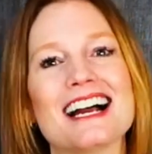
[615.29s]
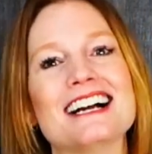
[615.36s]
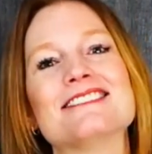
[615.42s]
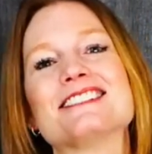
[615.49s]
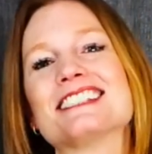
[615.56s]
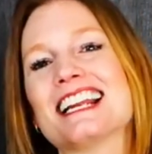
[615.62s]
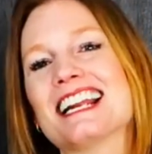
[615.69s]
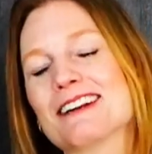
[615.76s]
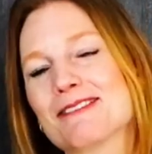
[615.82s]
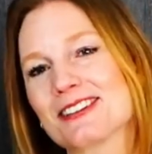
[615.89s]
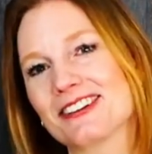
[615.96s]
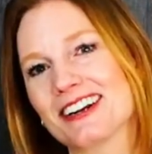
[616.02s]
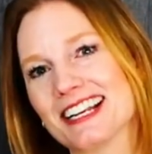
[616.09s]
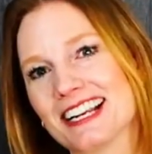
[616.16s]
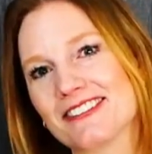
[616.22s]
I'm Janet
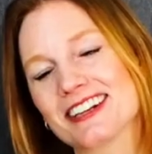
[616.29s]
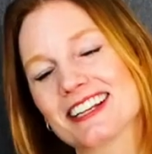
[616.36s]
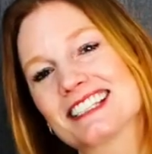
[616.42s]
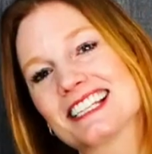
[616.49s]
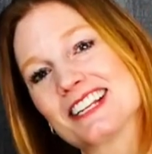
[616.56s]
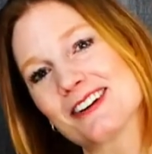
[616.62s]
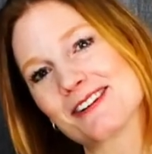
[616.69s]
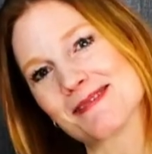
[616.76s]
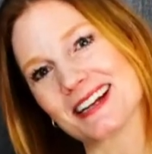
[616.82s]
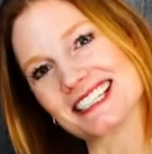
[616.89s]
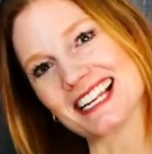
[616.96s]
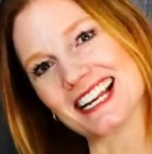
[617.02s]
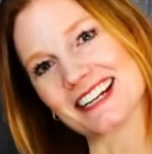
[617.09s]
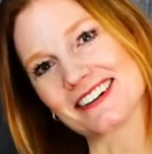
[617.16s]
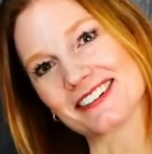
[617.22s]
with Radiant Realty, your
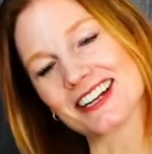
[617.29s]
Montana